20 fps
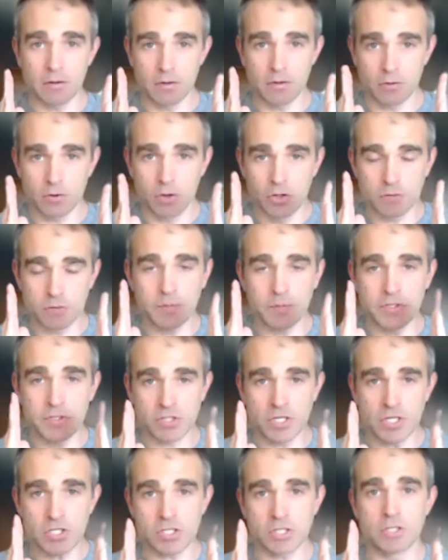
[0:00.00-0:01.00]
those
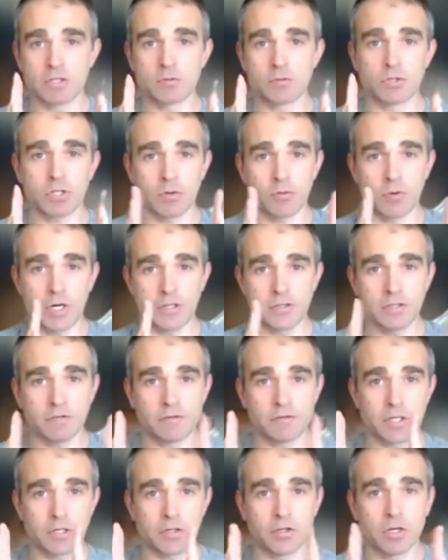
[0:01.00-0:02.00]
positions, which are
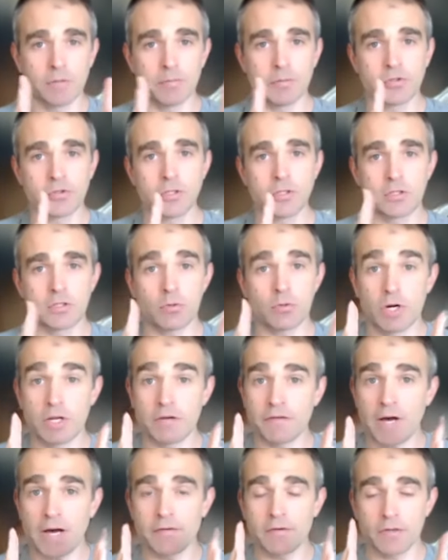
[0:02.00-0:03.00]
relatively clear between
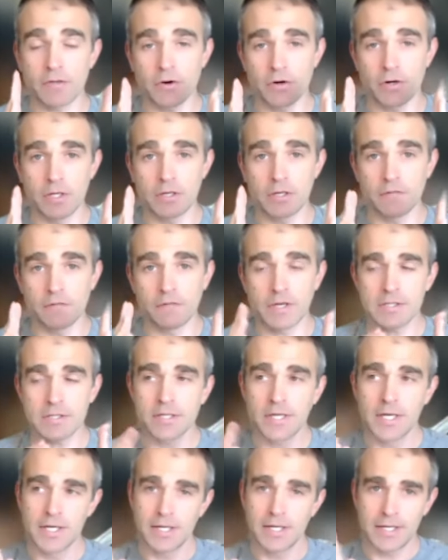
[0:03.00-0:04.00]
25 and 30 in the VIX,